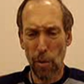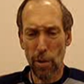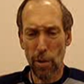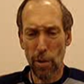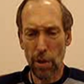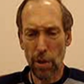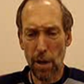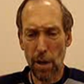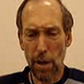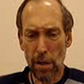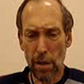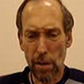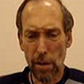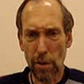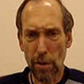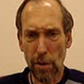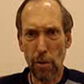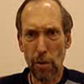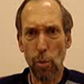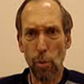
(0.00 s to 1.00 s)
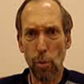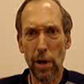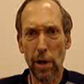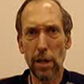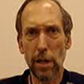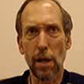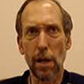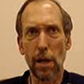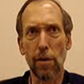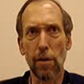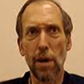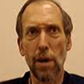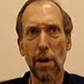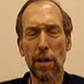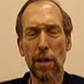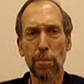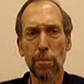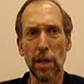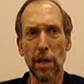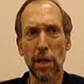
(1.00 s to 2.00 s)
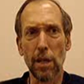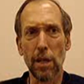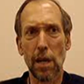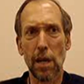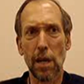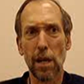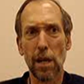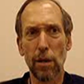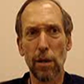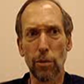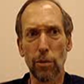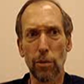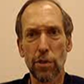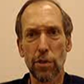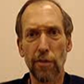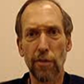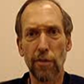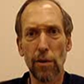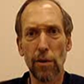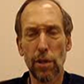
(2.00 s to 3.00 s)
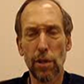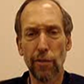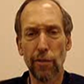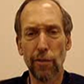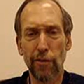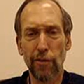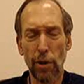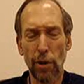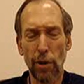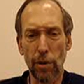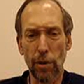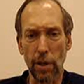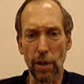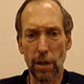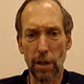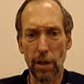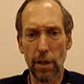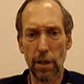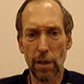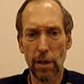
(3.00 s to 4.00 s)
With all the white around me, it was very euphoric.